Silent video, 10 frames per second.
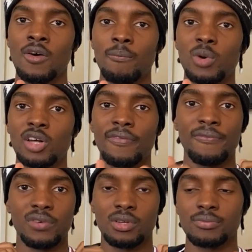But
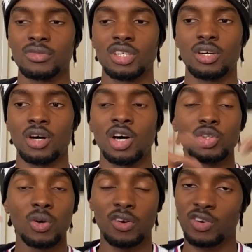
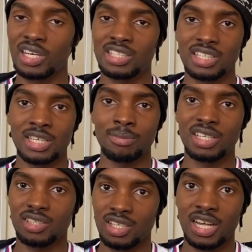although credit to them, they did